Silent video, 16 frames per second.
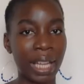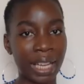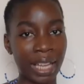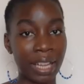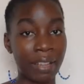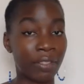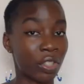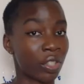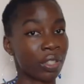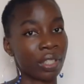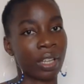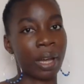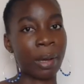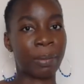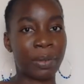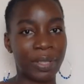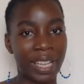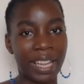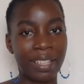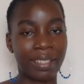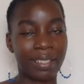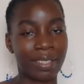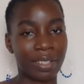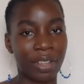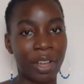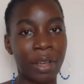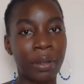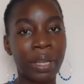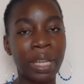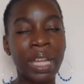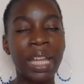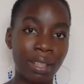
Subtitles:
I gave just a couple seconds ago.